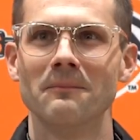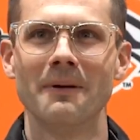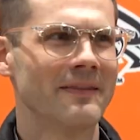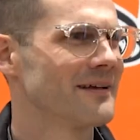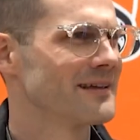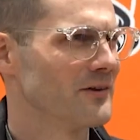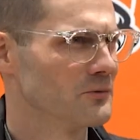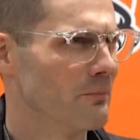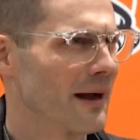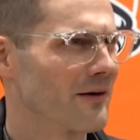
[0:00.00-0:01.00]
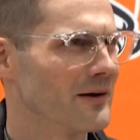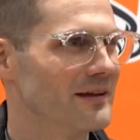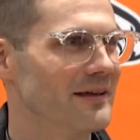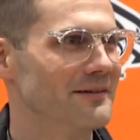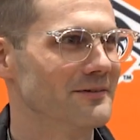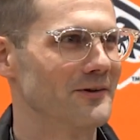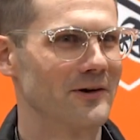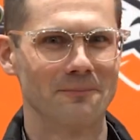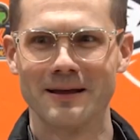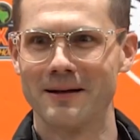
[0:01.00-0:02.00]
man, that sounds barren, and you know
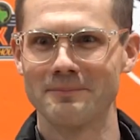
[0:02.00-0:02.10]
what I mean?